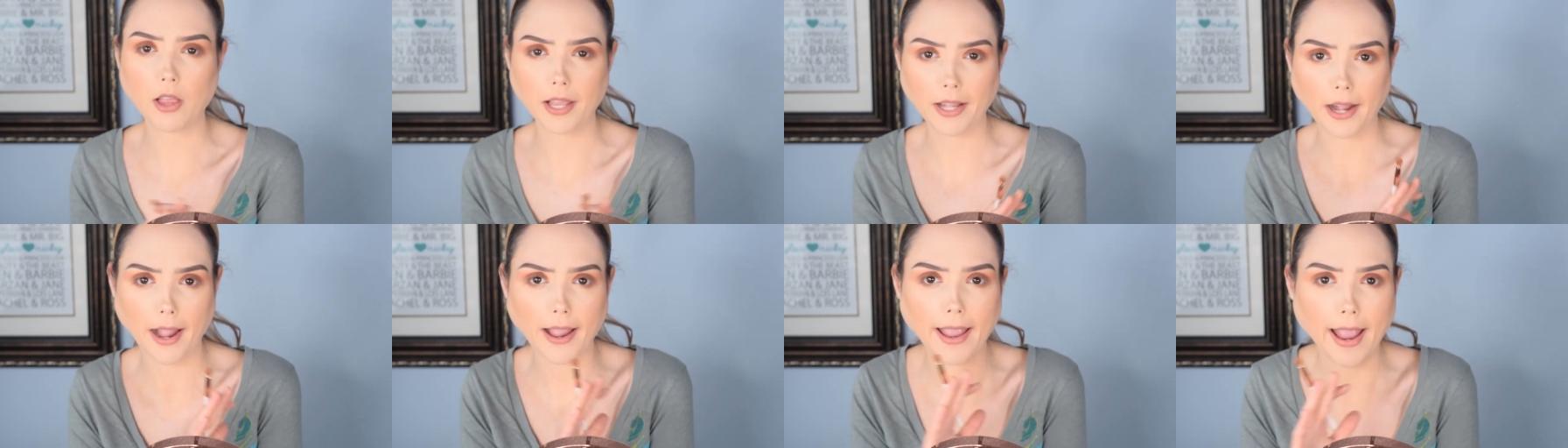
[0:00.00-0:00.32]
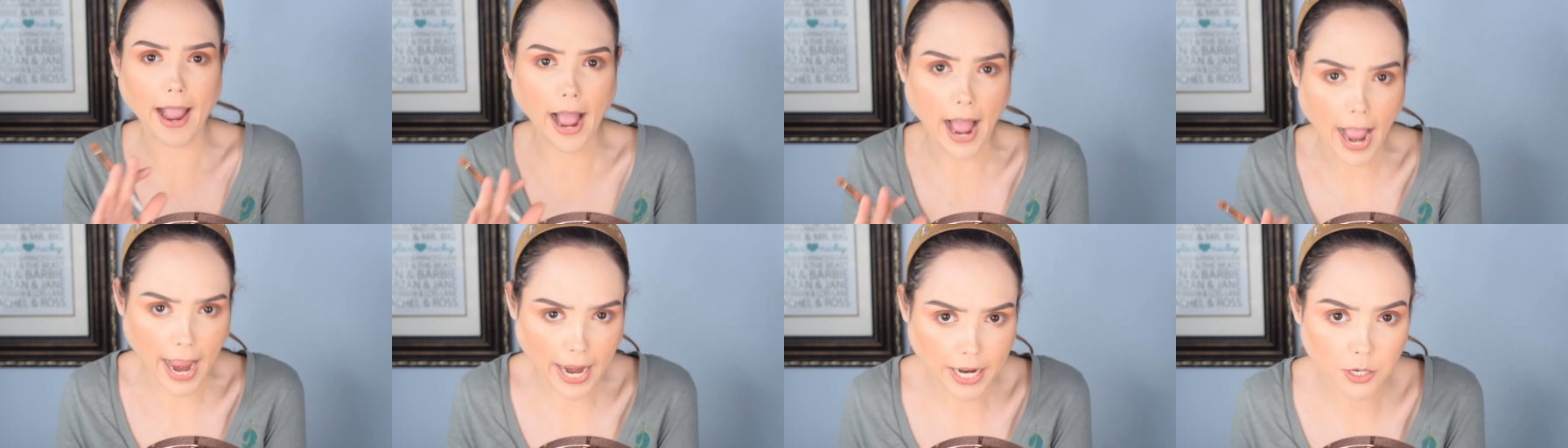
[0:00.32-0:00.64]
Like I,
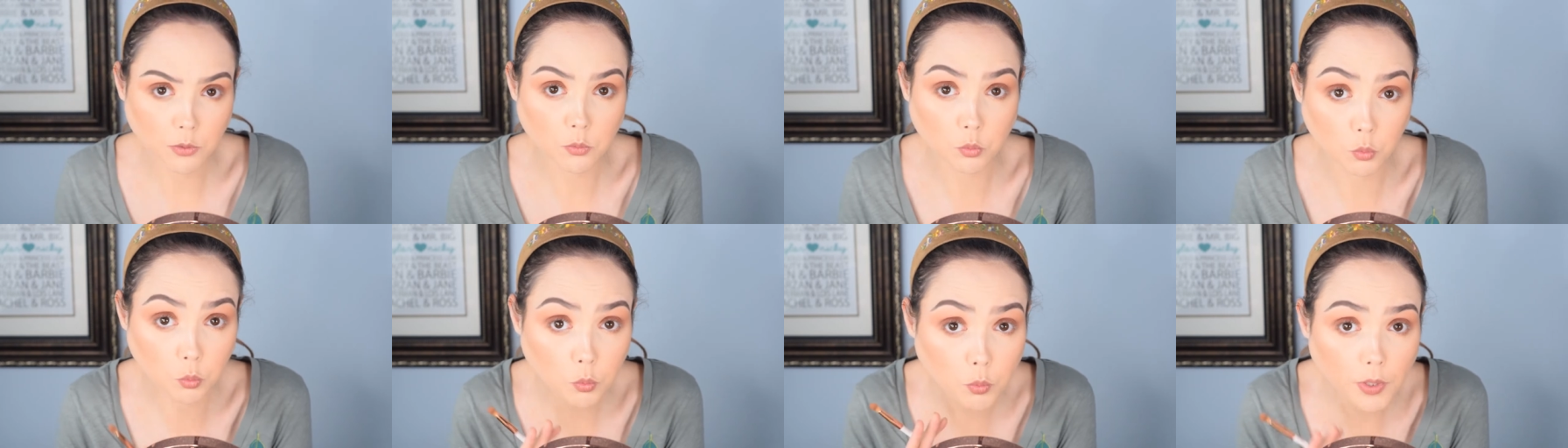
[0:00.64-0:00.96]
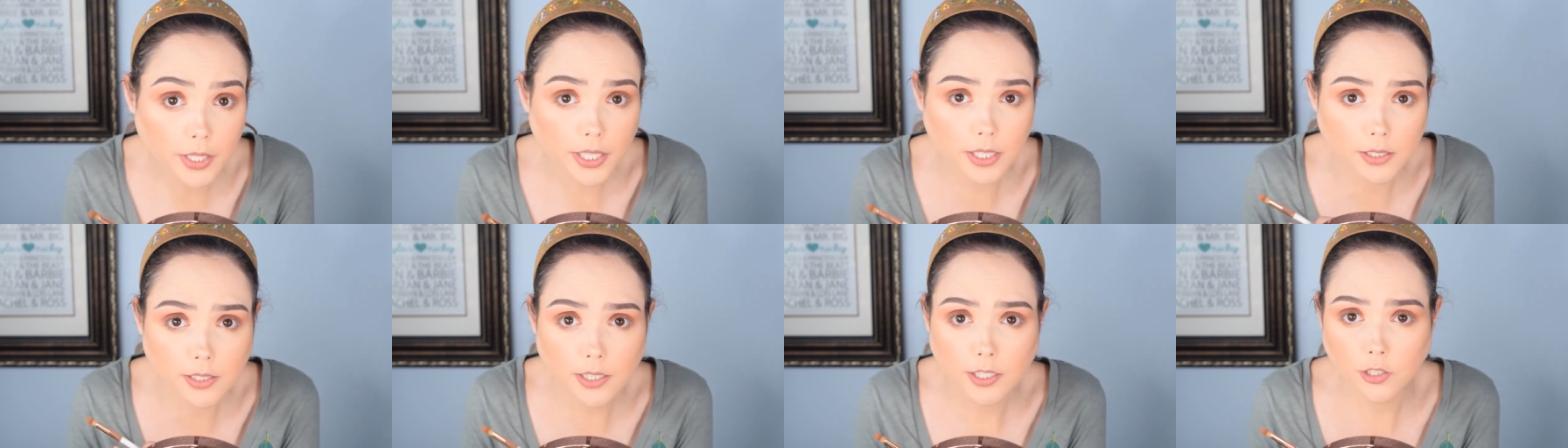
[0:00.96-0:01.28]
I
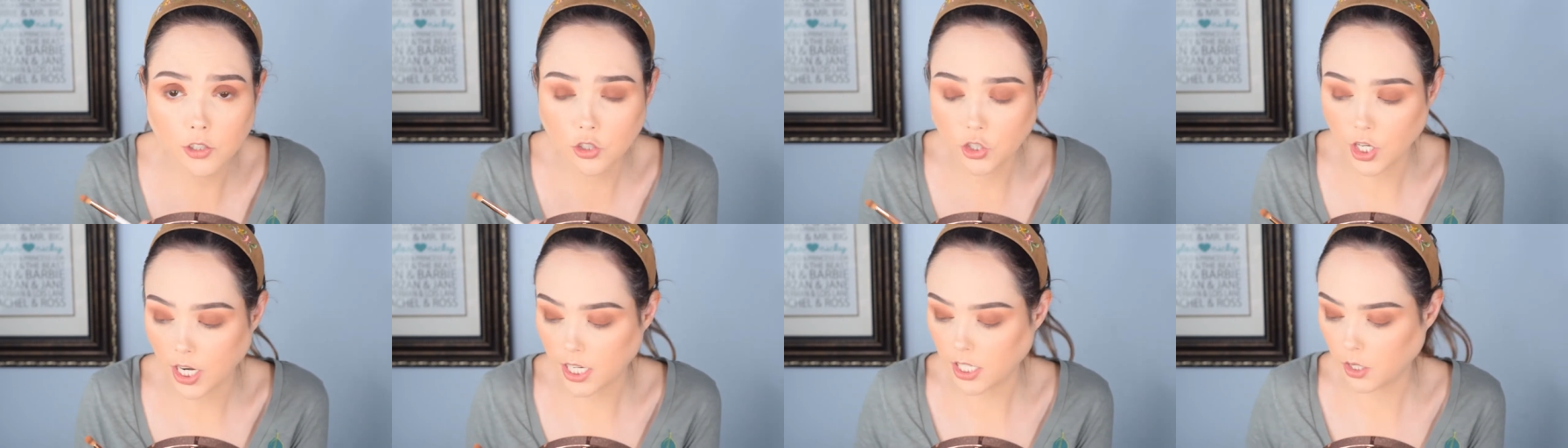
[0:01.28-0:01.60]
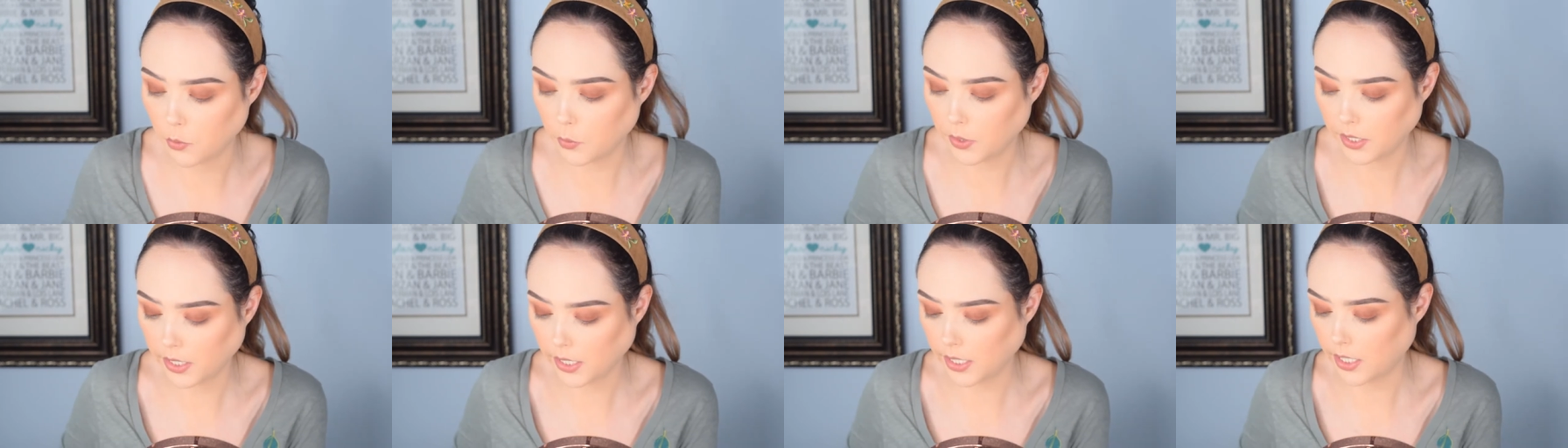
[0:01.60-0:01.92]
really
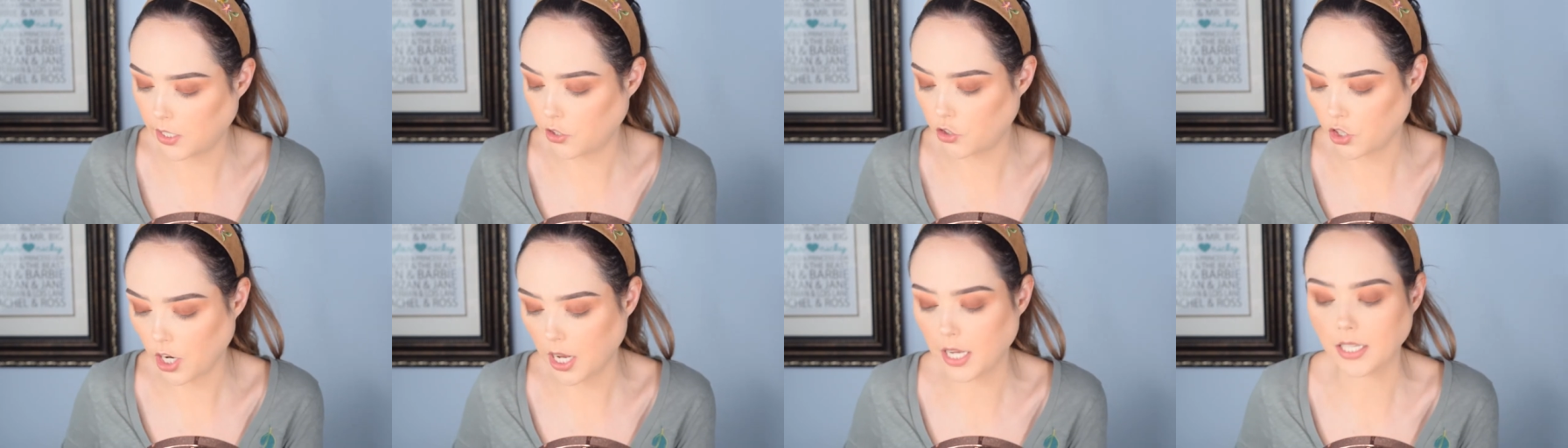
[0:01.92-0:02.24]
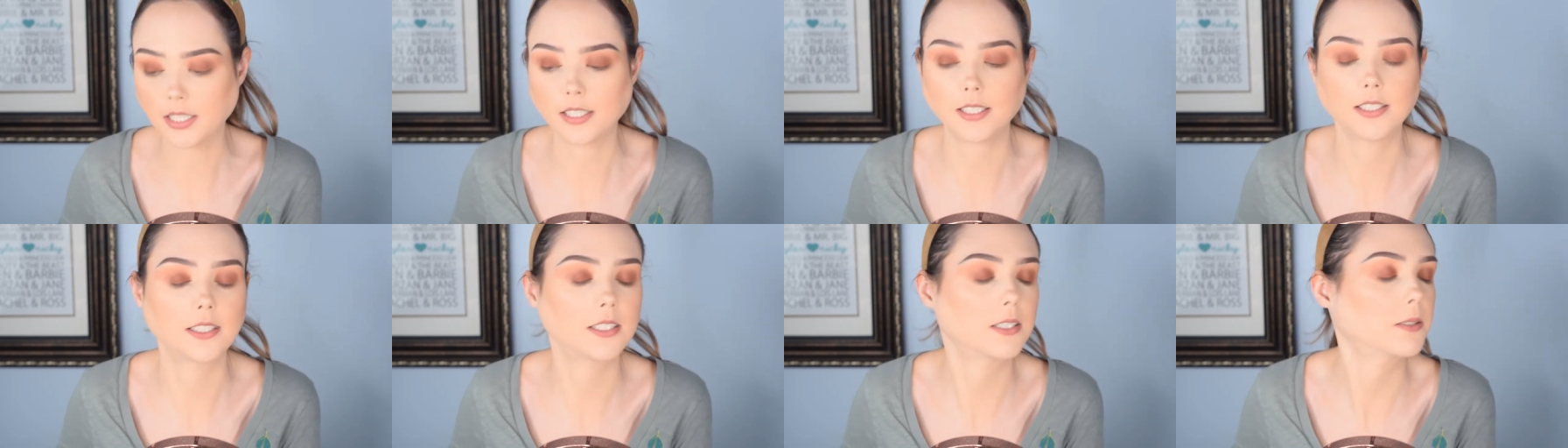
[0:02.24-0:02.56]
genuinely
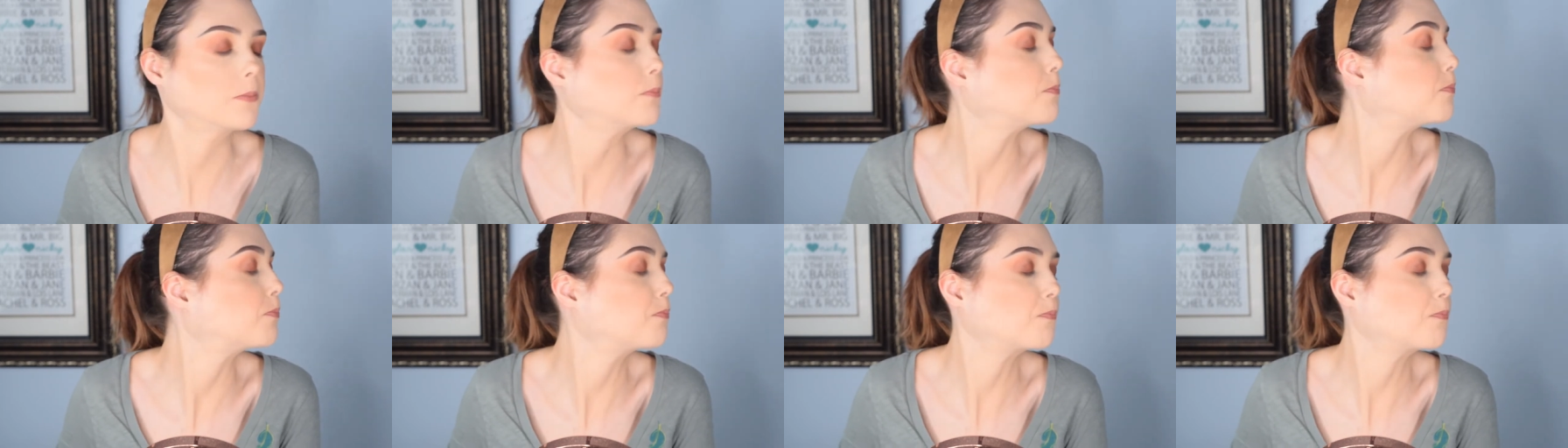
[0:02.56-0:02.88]
just, I